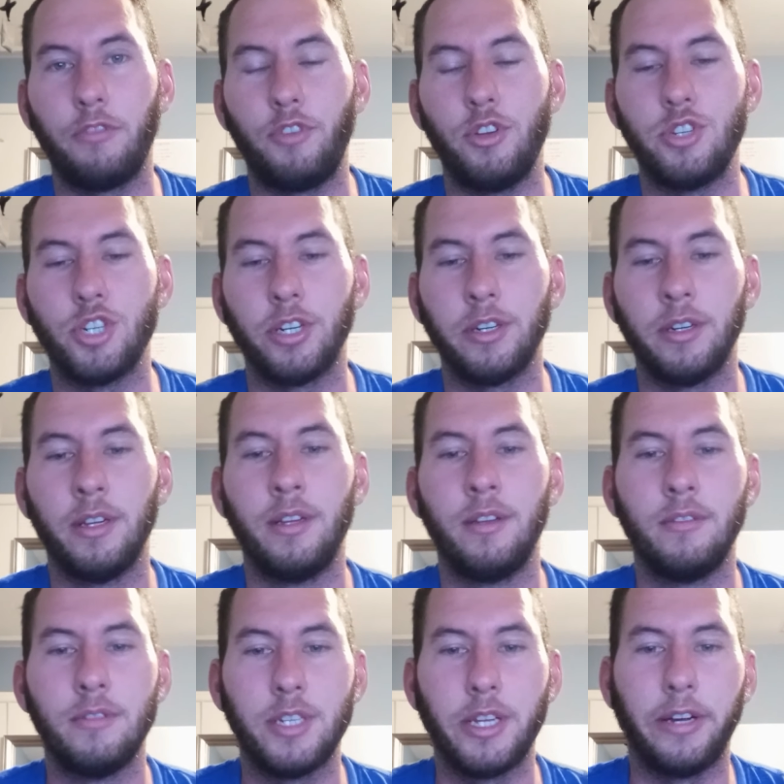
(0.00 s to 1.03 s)
in the future.
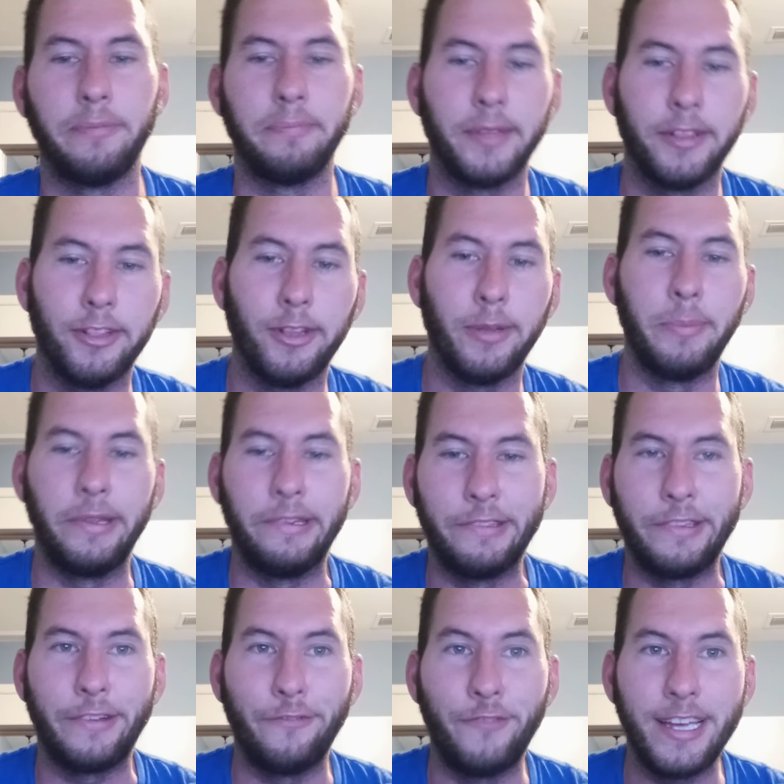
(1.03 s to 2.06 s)
So a little bit
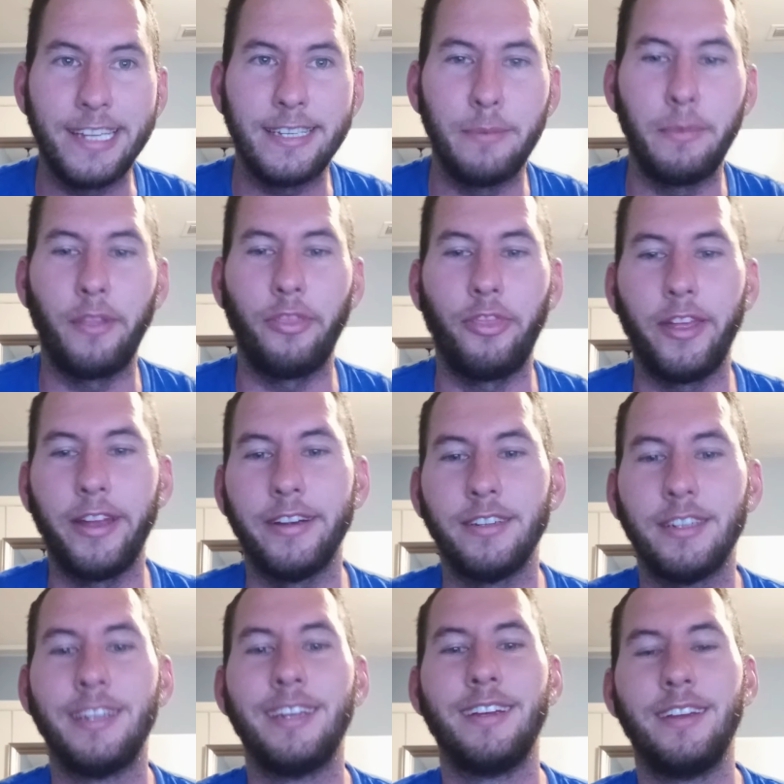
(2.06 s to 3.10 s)
of an investment
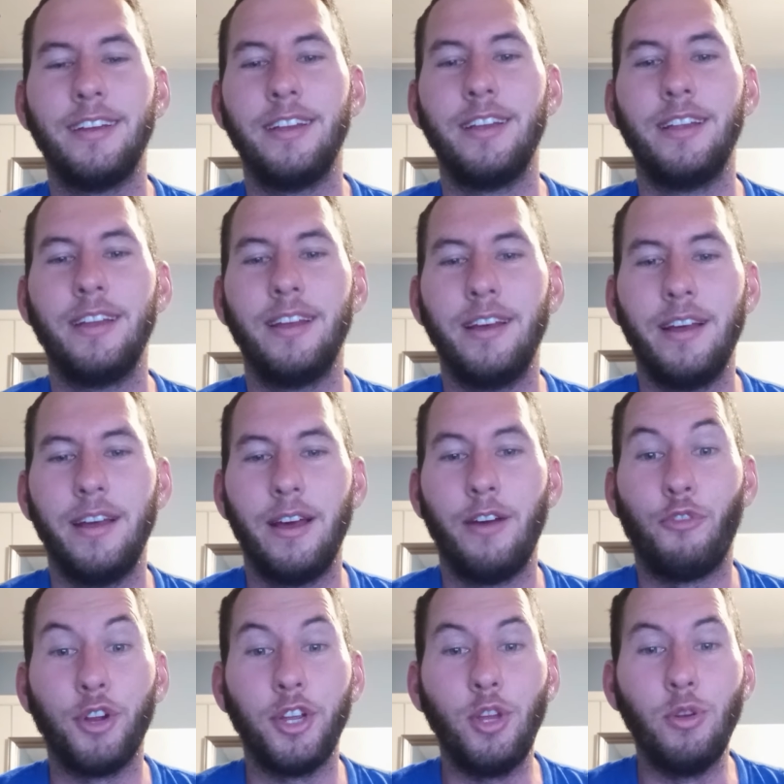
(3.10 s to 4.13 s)
there.
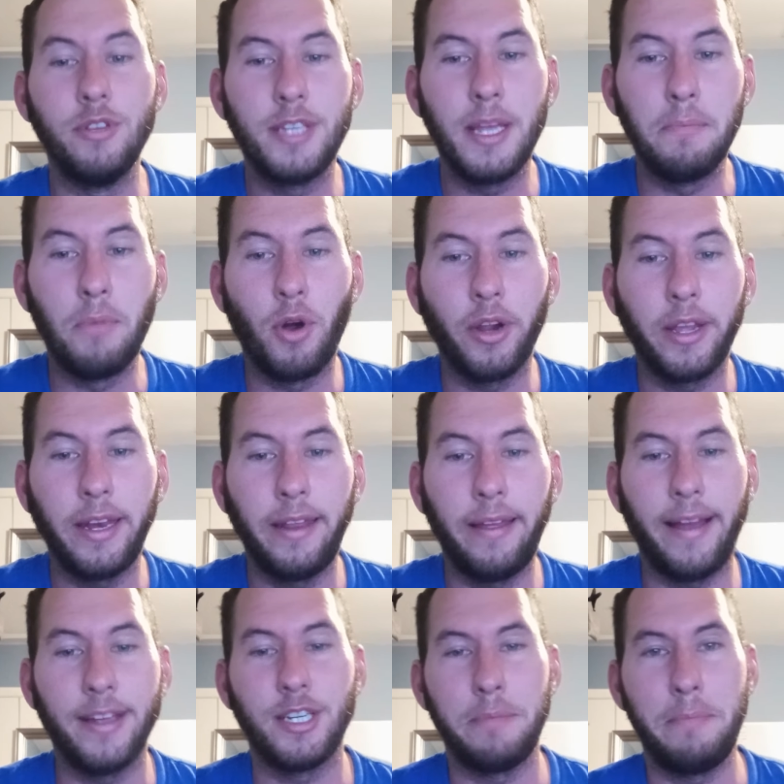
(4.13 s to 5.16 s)
For UZ
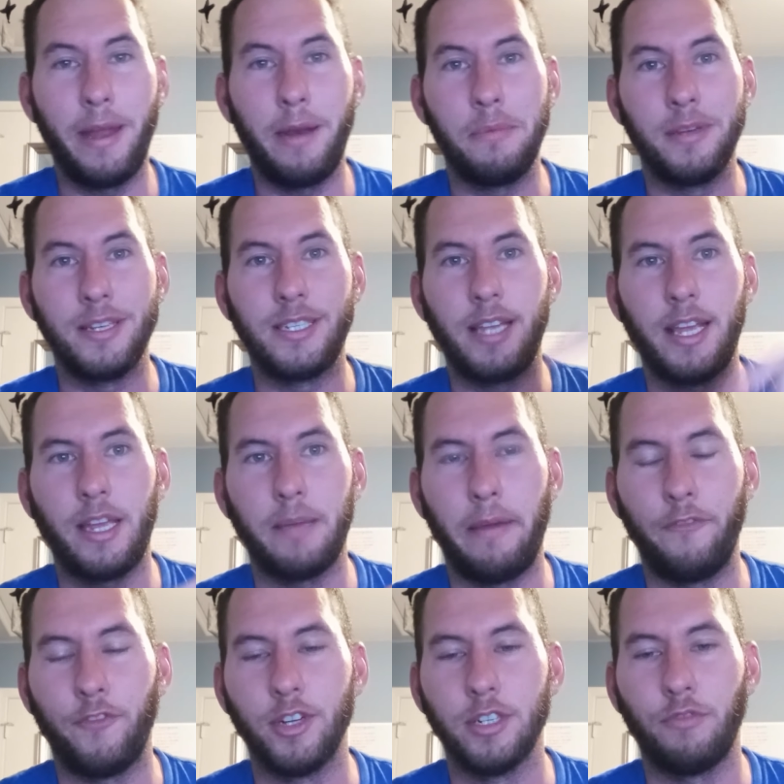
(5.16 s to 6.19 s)
marketing, I actually made a mistake in
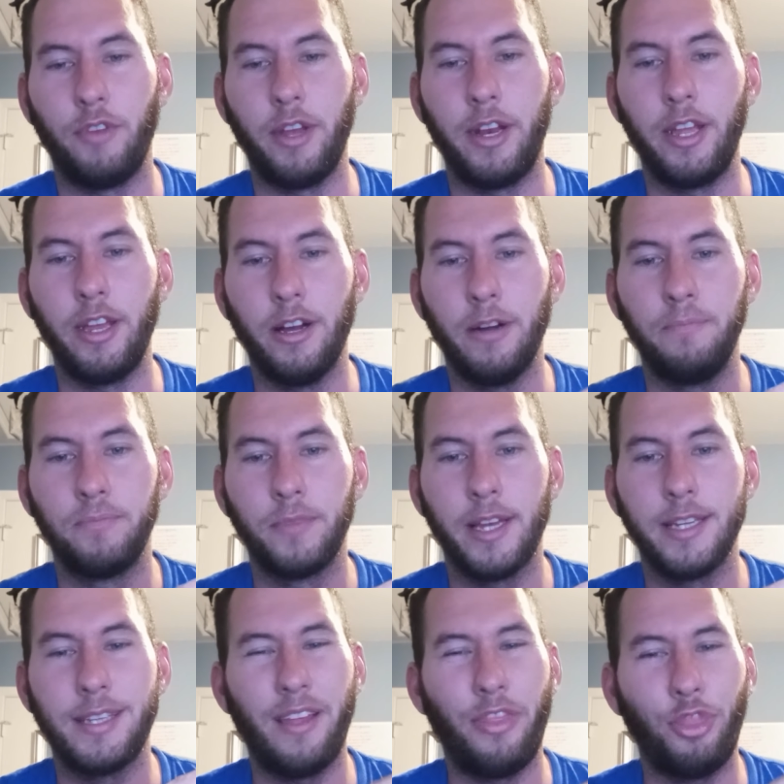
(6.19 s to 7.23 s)
my first video.
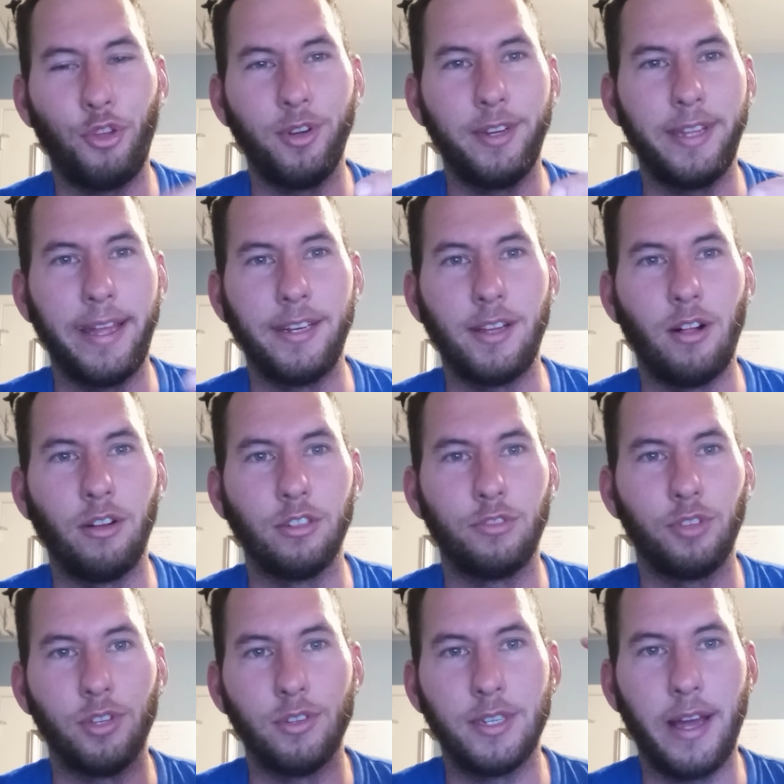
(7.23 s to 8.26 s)
I said $38
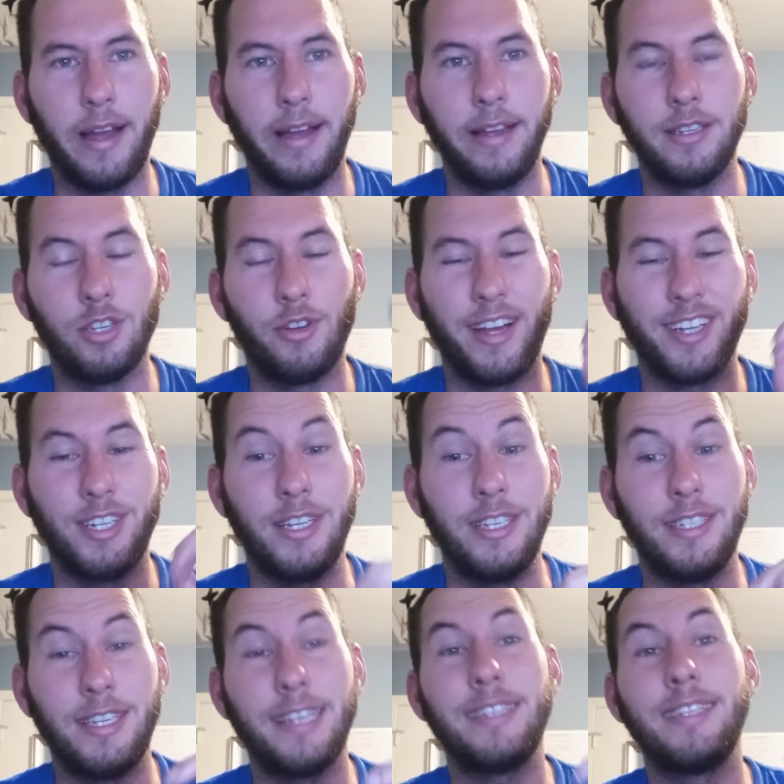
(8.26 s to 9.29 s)
for those signs. They're actually
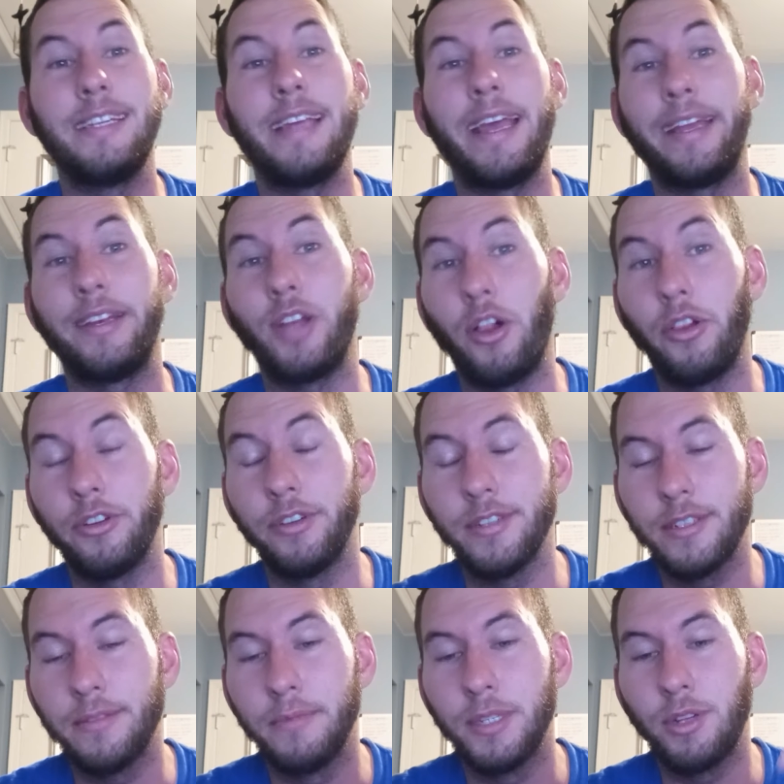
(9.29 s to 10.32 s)

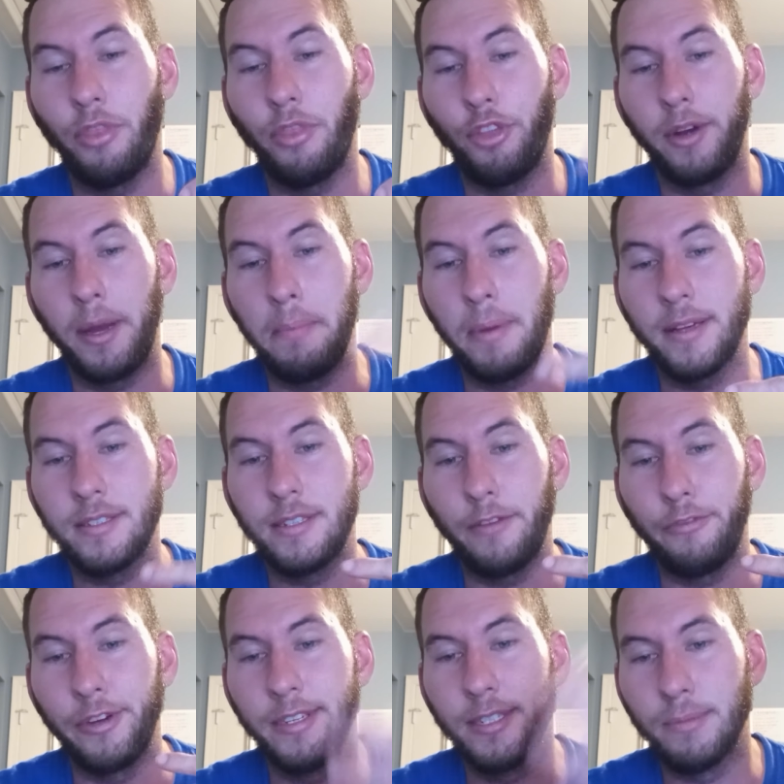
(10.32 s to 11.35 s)
$68, so 30 bucks
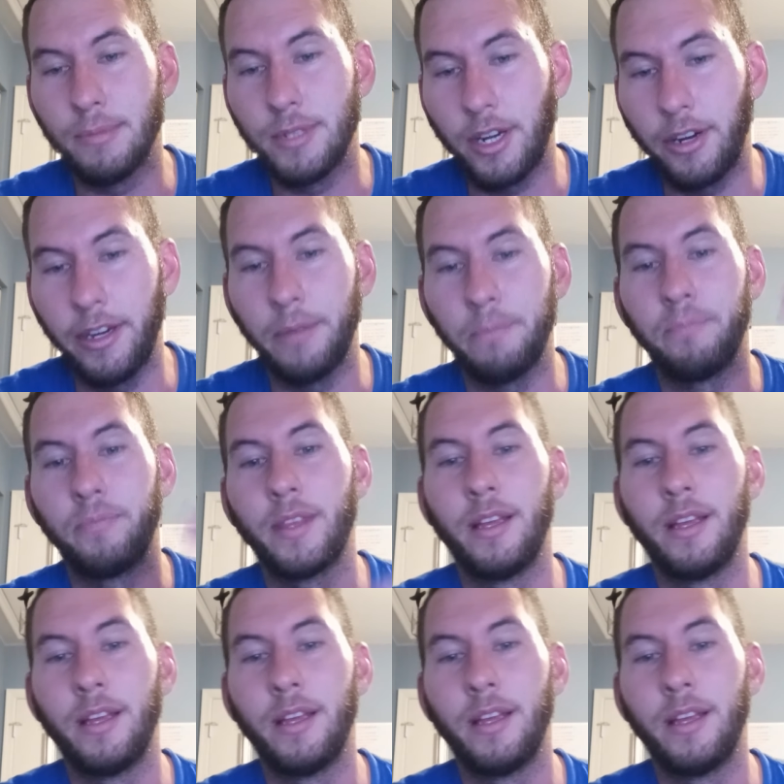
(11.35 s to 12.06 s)
difference. I'm sorry.